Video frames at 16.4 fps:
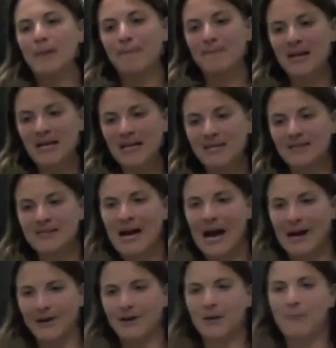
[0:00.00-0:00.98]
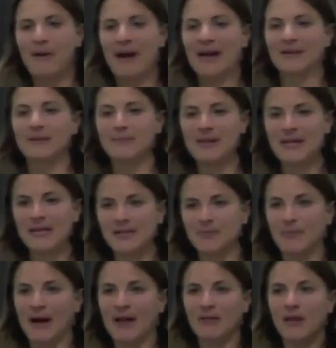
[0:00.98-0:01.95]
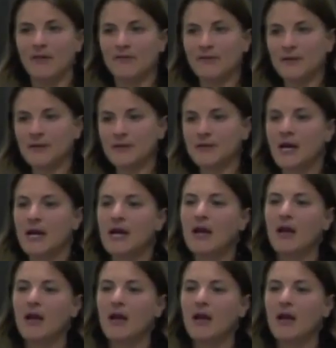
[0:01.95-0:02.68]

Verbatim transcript: many Saturn abandonments by lovers,